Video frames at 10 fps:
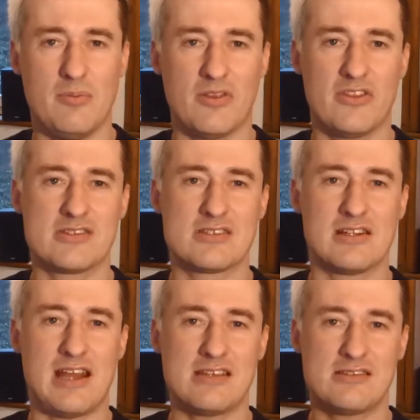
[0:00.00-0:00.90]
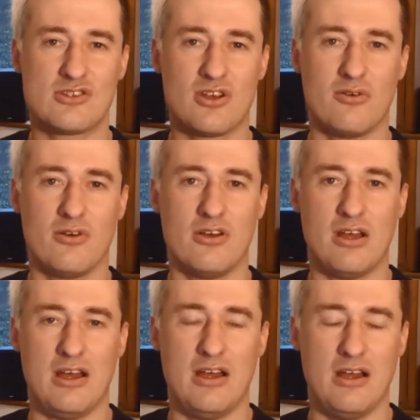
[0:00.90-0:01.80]
but this last
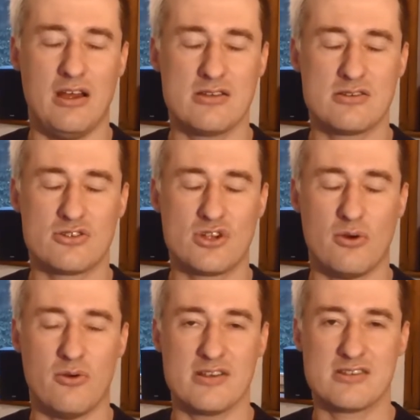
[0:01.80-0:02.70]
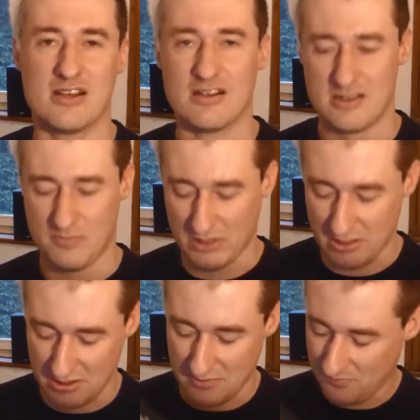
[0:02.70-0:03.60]
show sucked.
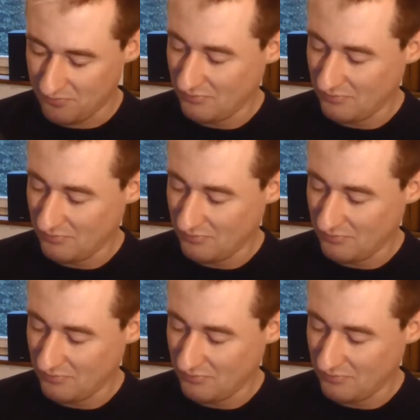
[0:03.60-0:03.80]
But